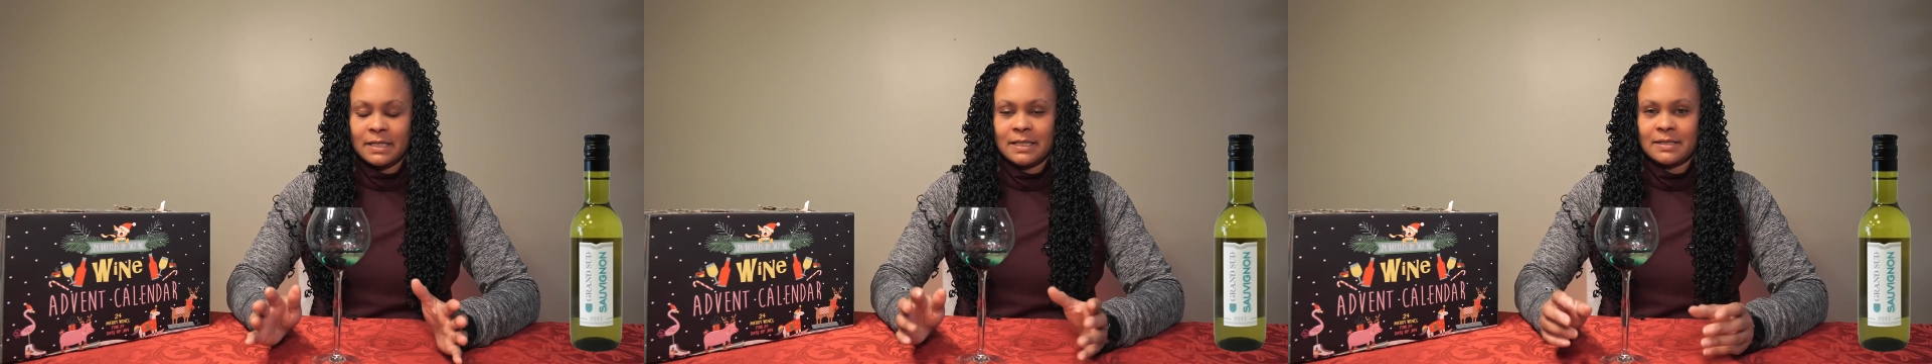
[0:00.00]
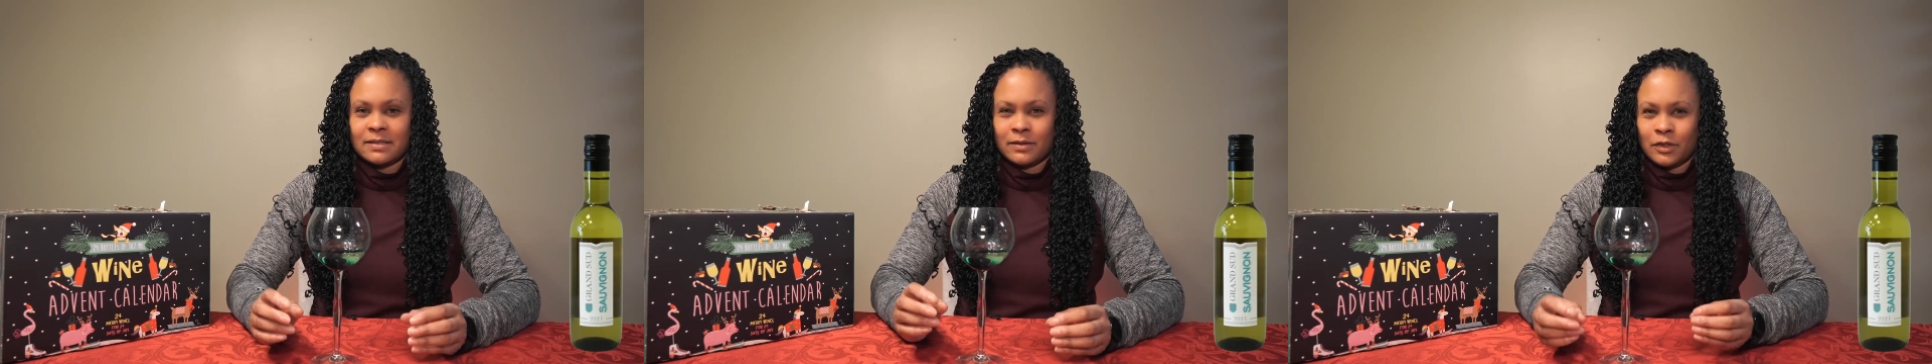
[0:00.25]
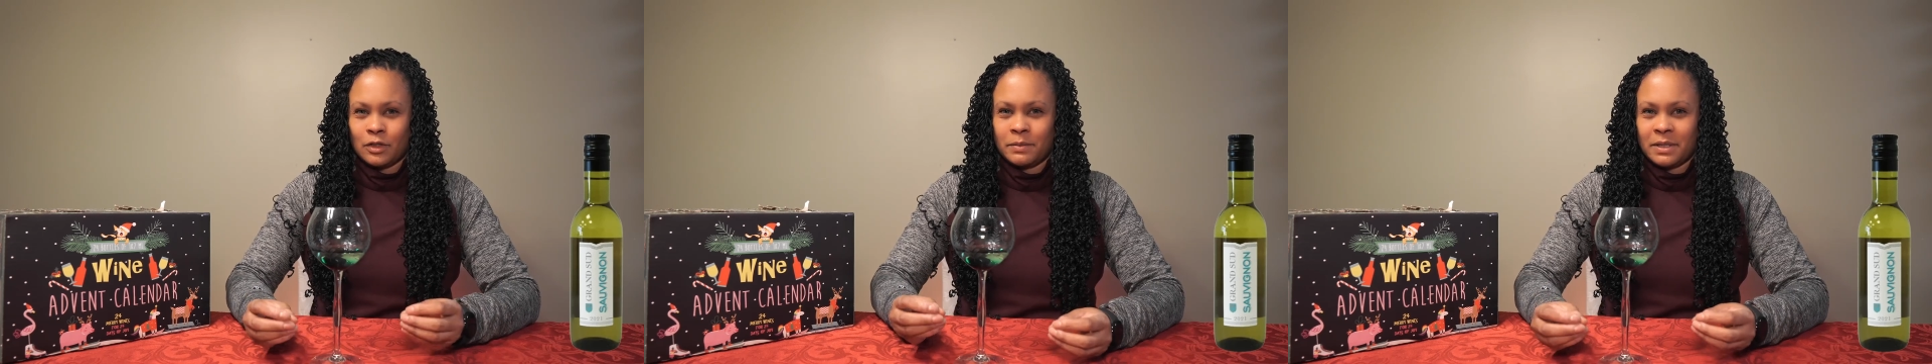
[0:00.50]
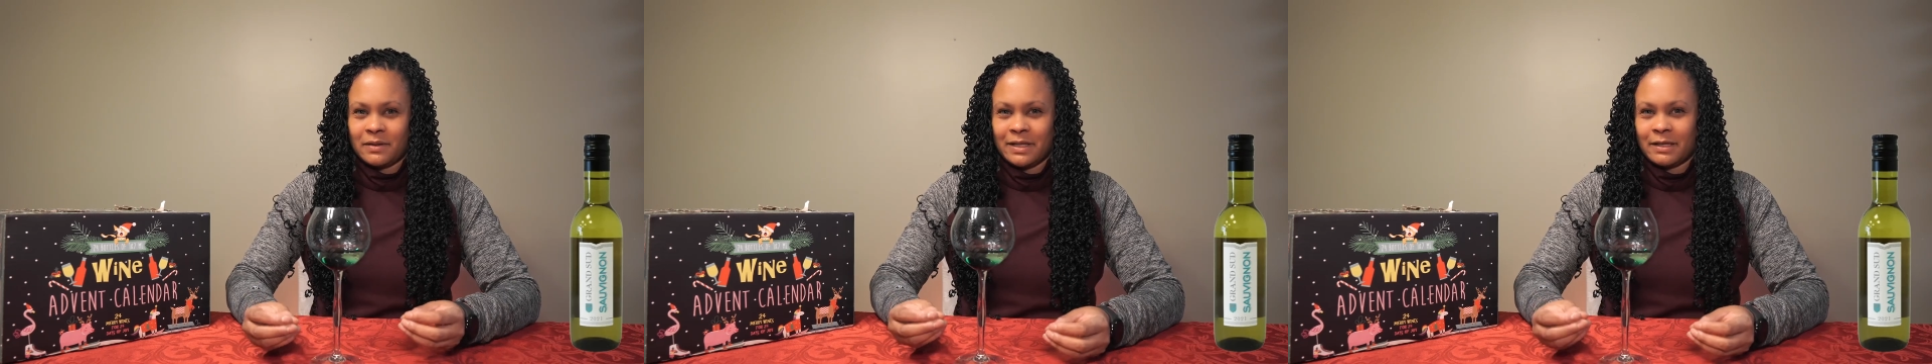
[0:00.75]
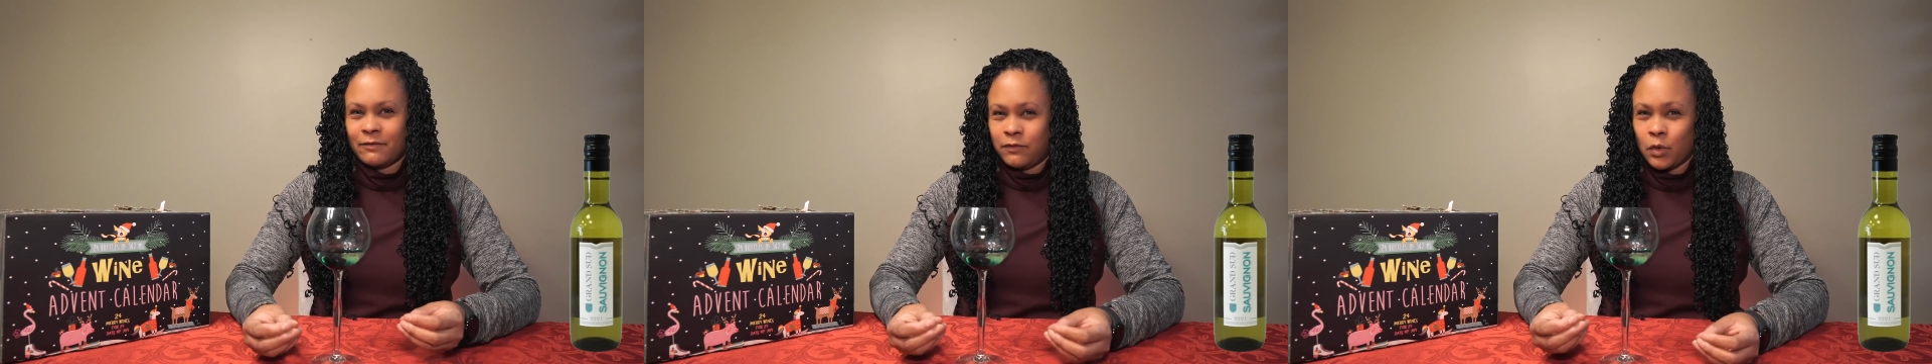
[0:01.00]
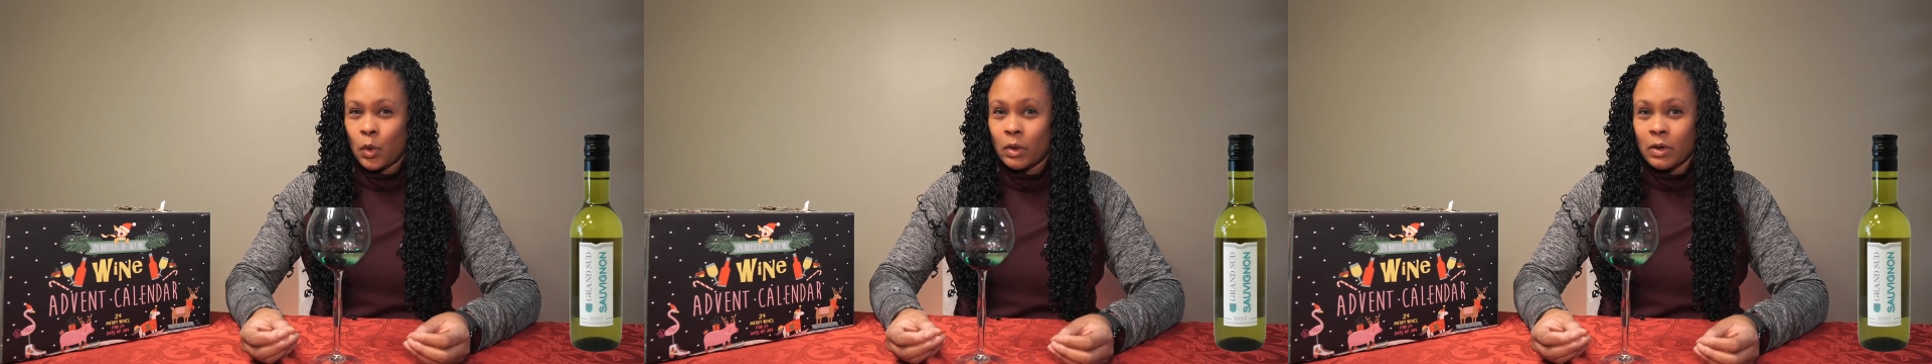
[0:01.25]
is a little bit like
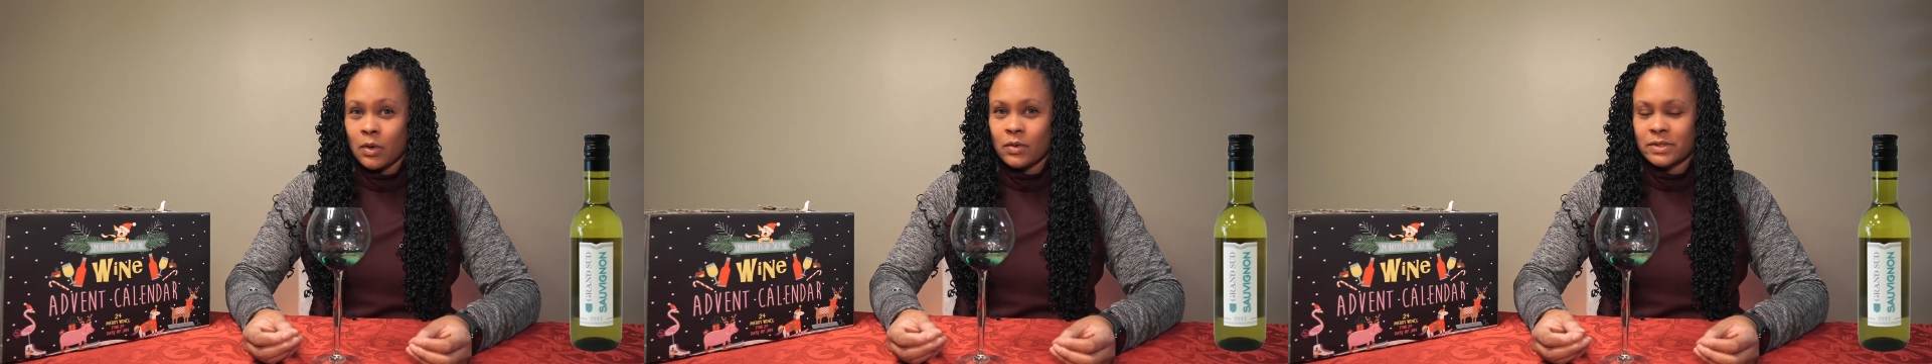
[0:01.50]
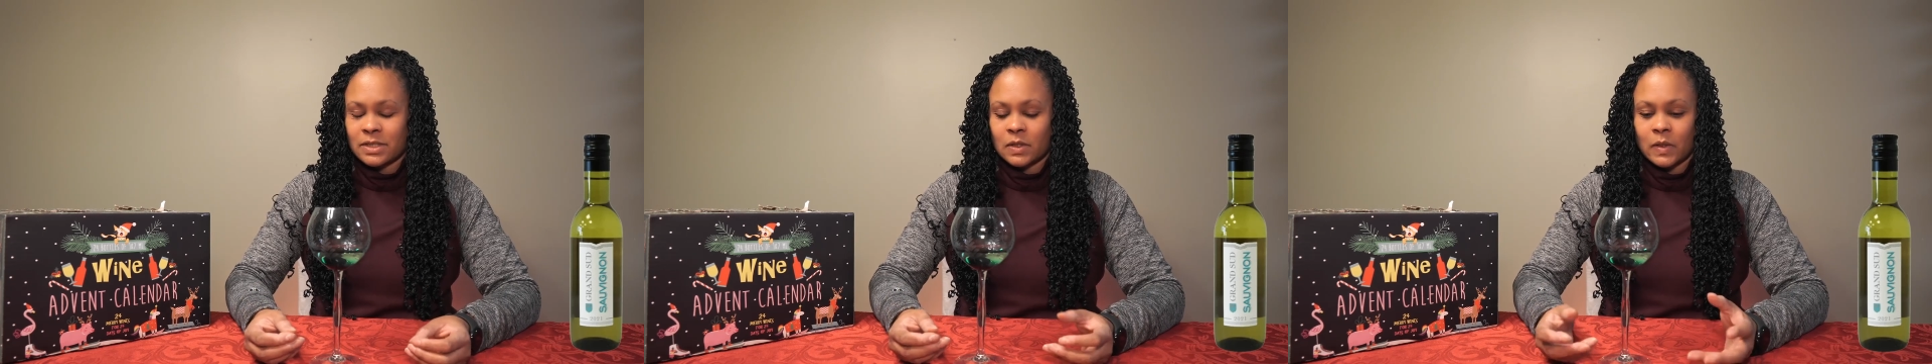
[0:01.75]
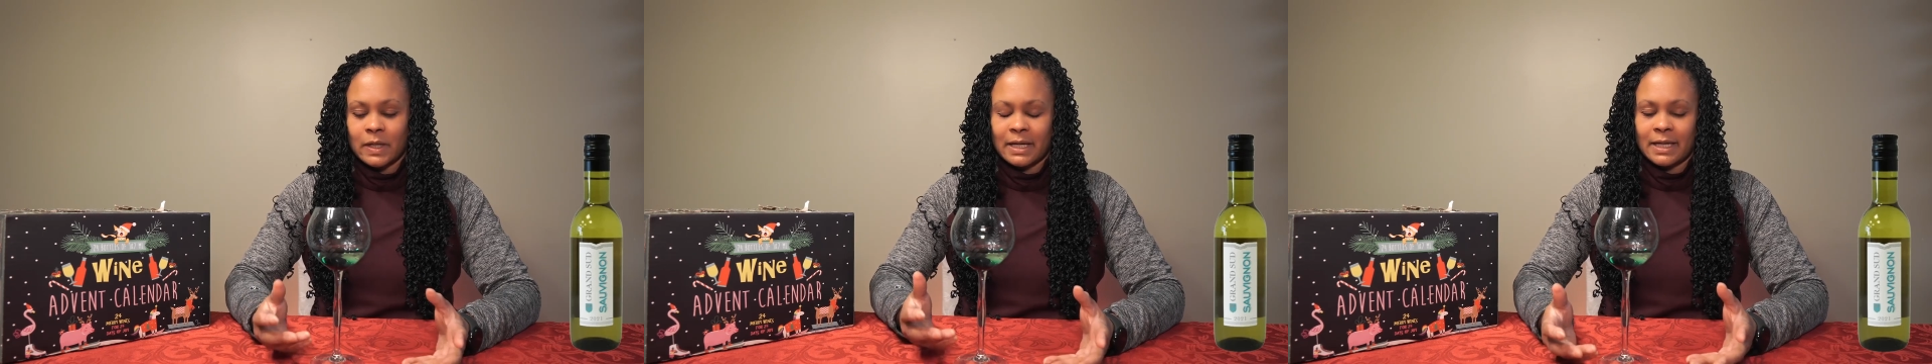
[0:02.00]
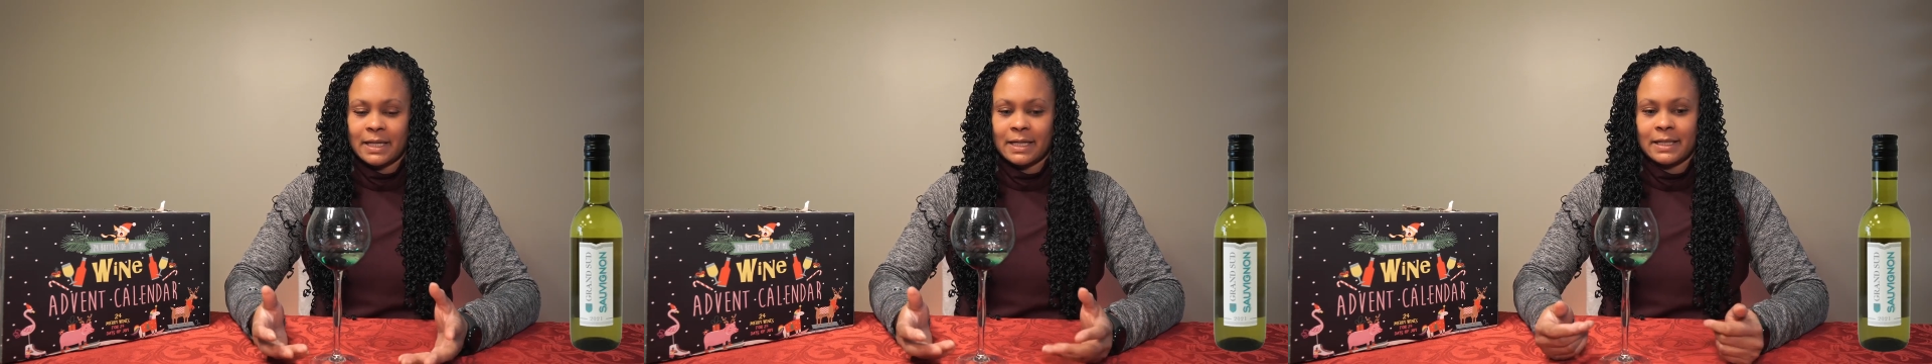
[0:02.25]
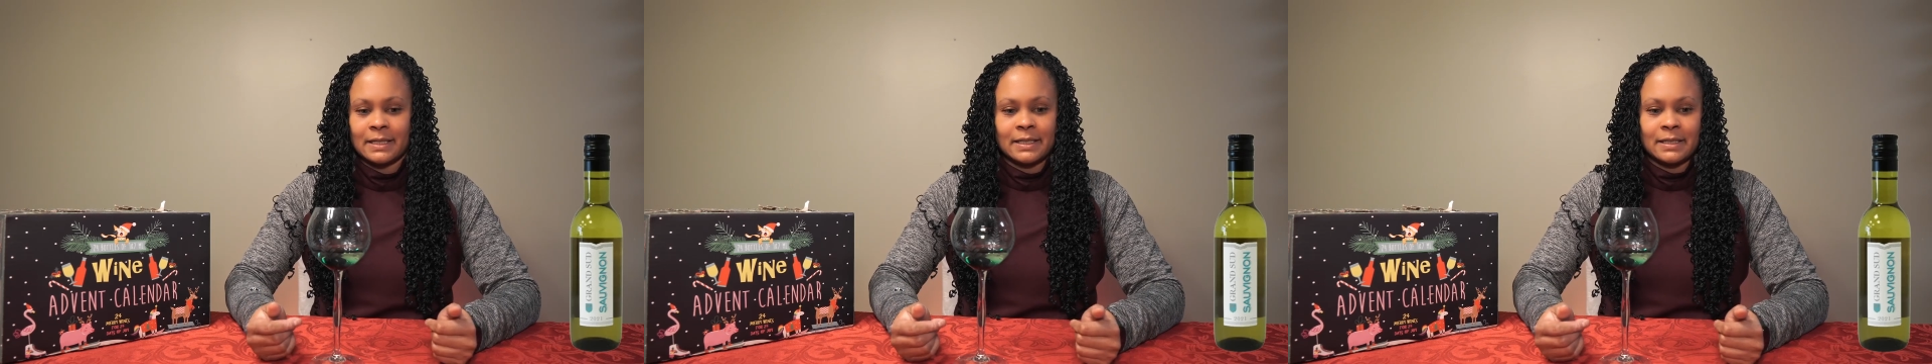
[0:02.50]
floral, so I